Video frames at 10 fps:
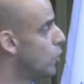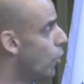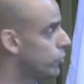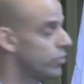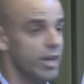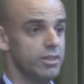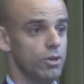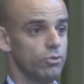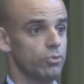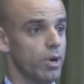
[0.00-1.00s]
oxide
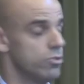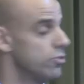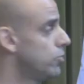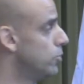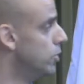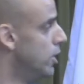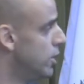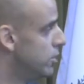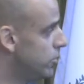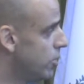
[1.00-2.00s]
nanostructures. So
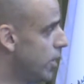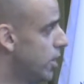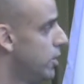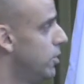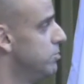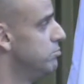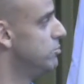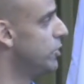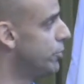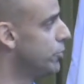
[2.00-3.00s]
these are
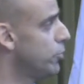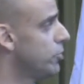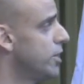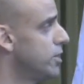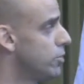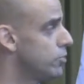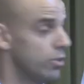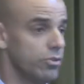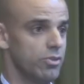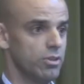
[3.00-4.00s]
different oxide
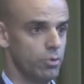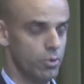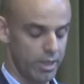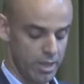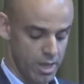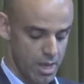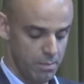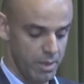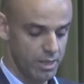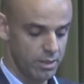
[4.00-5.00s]
nanostructures that are already
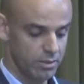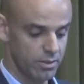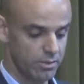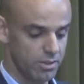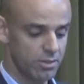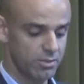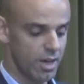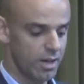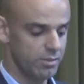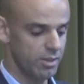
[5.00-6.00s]
being
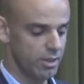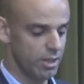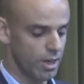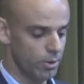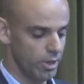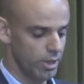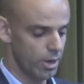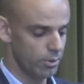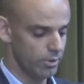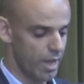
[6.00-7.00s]
synthesized in
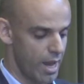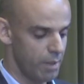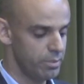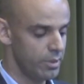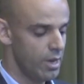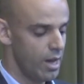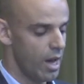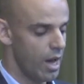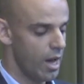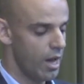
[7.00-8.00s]
our lab.
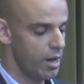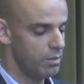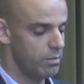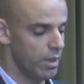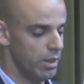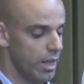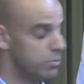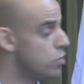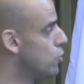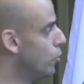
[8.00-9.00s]

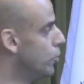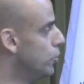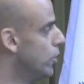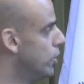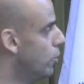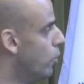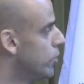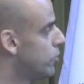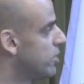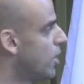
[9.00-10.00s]
Let me show you the
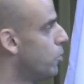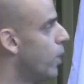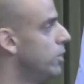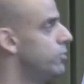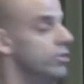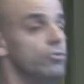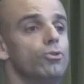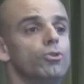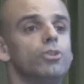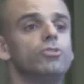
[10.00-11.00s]
ones that are relevant
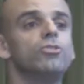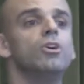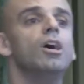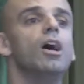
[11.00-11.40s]
for this